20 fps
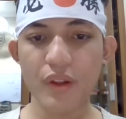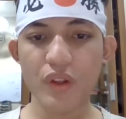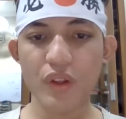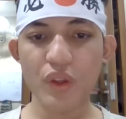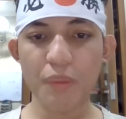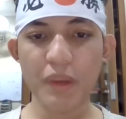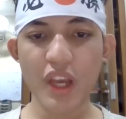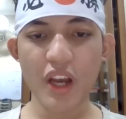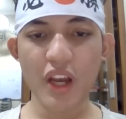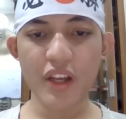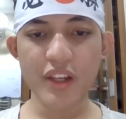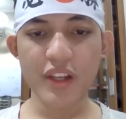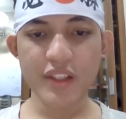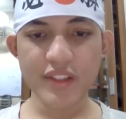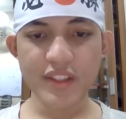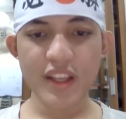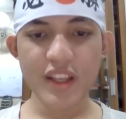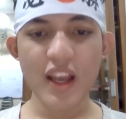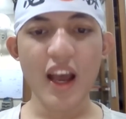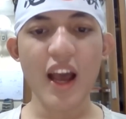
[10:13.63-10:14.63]
To be
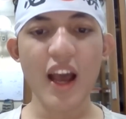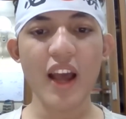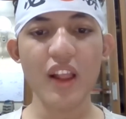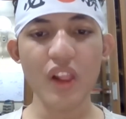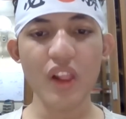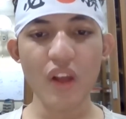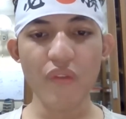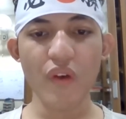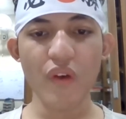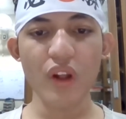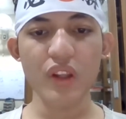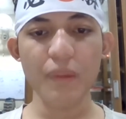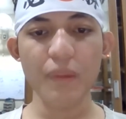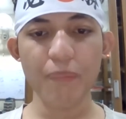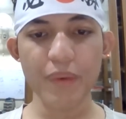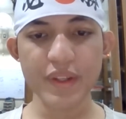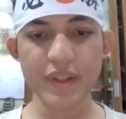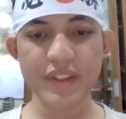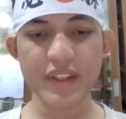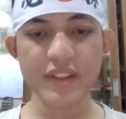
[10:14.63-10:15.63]
honest, I love all the
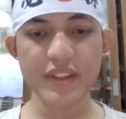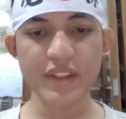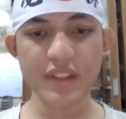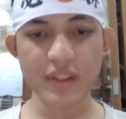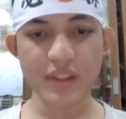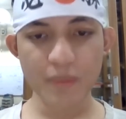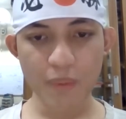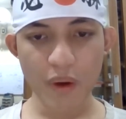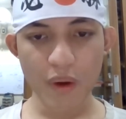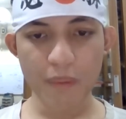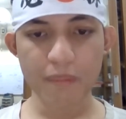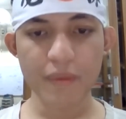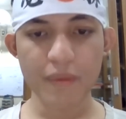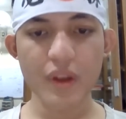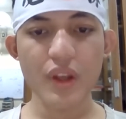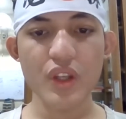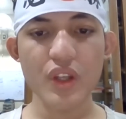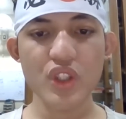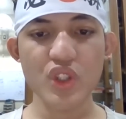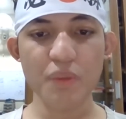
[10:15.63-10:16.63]
princesses from
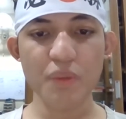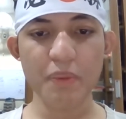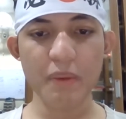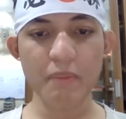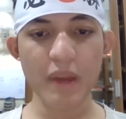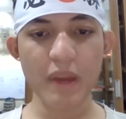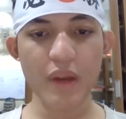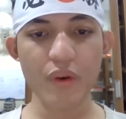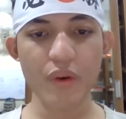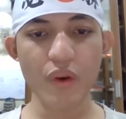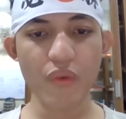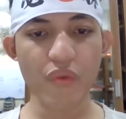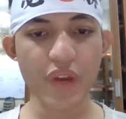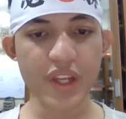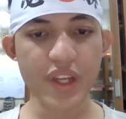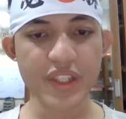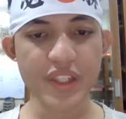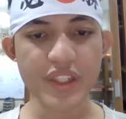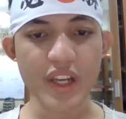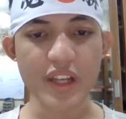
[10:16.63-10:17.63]
Super Mario
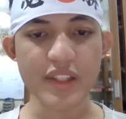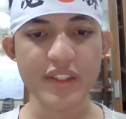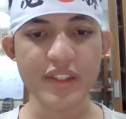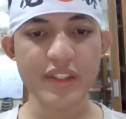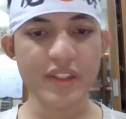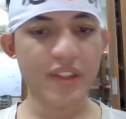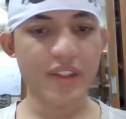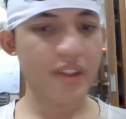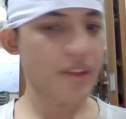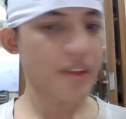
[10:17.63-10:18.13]
franchise.